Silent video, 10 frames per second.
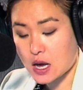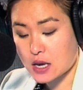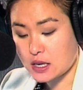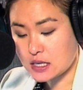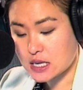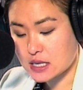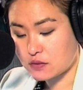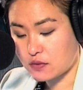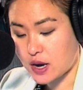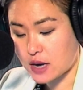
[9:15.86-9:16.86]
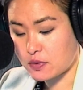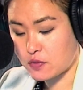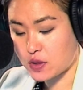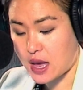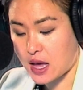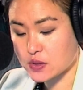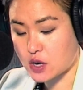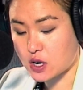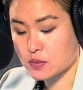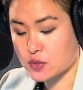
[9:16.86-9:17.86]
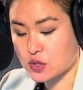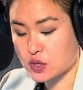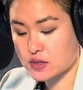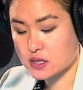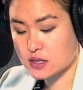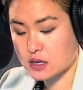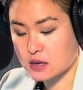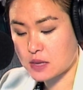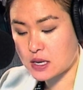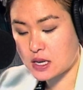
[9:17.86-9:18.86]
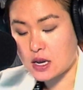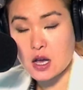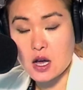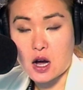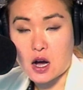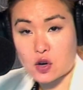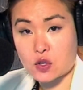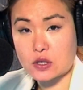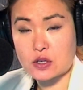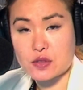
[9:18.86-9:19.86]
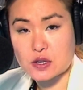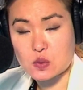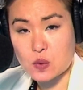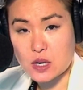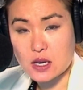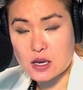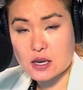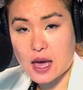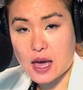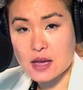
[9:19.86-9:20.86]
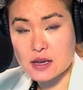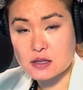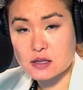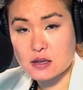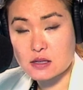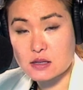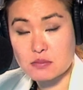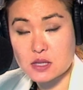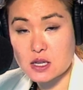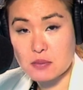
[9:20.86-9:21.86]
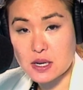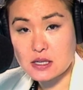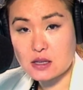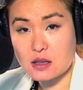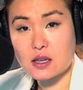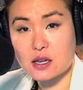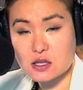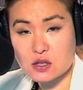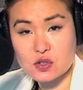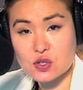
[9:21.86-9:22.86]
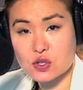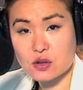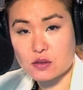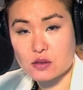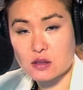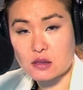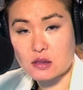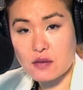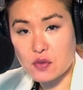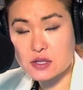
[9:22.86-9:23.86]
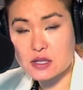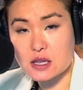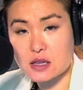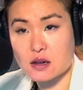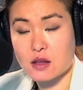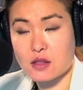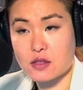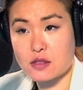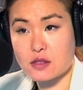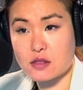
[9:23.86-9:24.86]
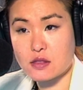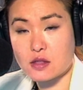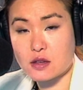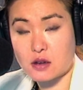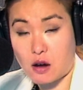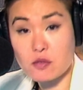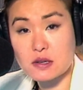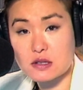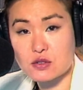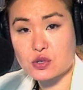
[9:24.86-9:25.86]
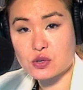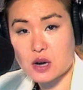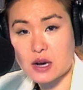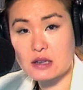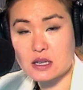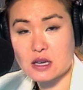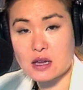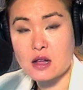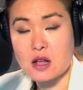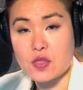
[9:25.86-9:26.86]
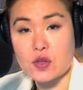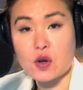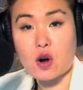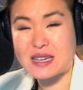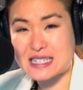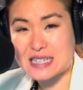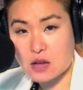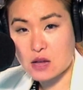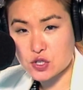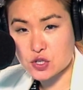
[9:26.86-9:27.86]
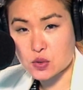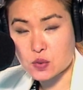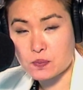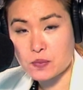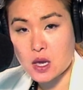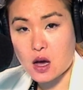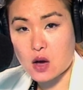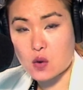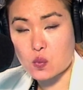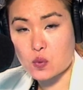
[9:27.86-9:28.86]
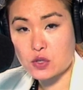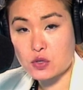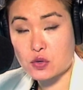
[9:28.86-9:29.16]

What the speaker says: he testified before the House Armed Services Committee earlier this week and said basically that he's concerned that the levels that the government is trying to get the Army down to would